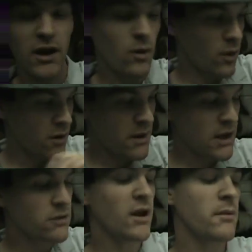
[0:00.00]
out where
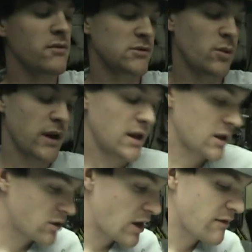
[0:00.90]
my other numbers went.
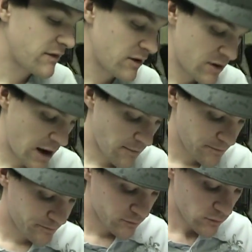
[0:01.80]
I could not figure it out.
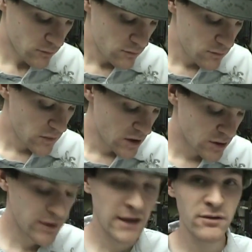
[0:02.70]

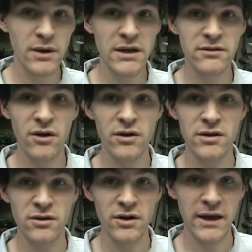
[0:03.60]
So that's when I
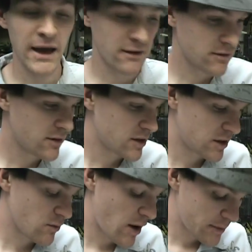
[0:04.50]
started to look at
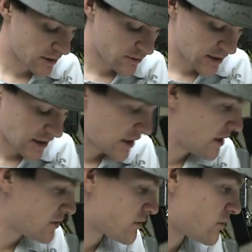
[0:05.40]
the rhombic
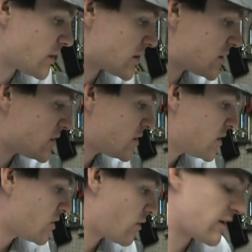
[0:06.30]
dodecahedron which
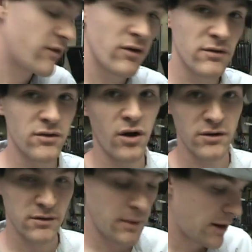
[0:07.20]
Greg Volk
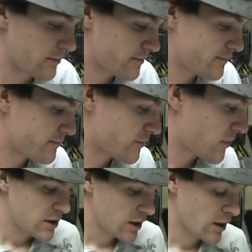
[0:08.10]
talks about.
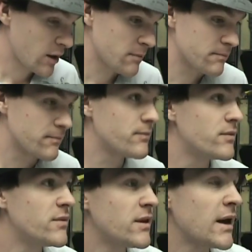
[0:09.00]
Um,
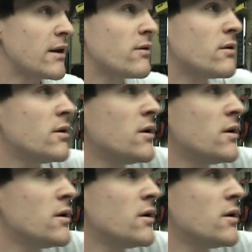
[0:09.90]
now,